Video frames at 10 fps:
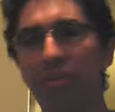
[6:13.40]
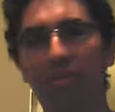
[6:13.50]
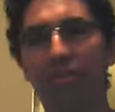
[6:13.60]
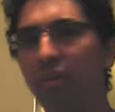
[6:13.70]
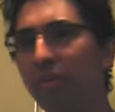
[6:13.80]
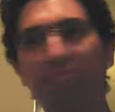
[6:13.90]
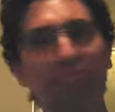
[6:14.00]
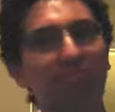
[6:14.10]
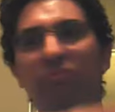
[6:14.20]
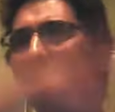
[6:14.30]

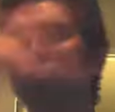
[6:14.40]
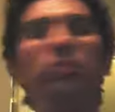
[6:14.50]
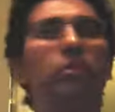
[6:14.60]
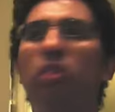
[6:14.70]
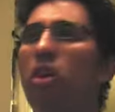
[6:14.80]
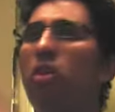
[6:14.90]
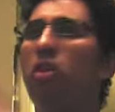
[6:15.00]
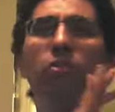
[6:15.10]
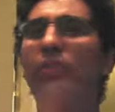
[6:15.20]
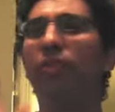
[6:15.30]
from
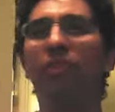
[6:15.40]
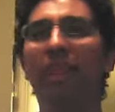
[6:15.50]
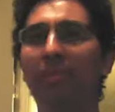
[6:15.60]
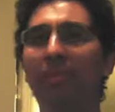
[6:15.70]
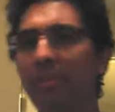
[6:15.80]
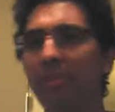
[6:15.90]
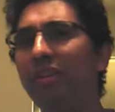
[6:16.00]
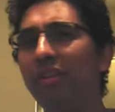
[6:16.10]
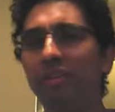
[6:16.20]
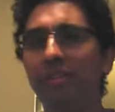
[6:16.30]
whole different types of
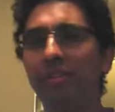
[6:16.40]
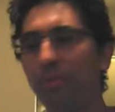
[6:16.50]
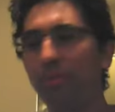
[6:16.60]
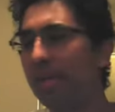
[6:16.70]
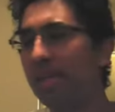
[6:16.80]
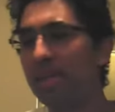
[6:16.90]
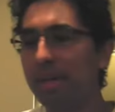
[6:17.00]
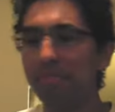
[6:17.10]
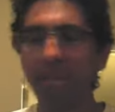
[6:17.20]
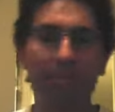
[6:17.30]
series. That's why
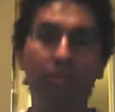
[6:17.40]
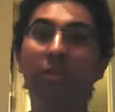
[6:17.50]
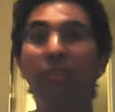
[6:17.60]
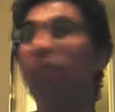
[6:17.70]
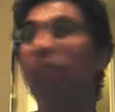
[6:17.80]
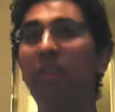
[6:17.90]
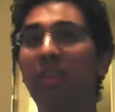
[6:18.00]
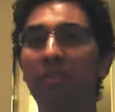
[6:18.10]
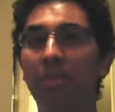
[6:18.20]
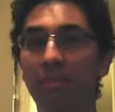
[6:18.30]
I'm not too concerned with
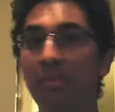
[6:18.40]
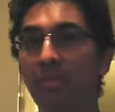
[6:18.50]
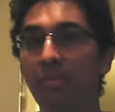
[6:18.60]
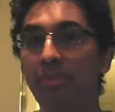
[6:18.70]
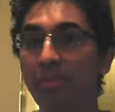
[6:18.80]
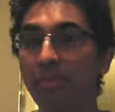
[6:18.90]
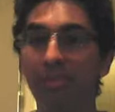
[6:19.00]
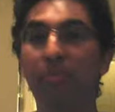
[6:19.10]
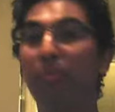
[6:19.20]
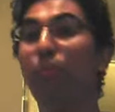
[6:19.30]
talking about the different
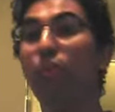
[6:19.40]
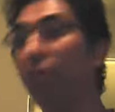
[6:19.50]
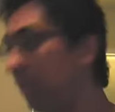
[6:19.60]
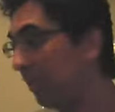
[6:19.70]
series, but more than the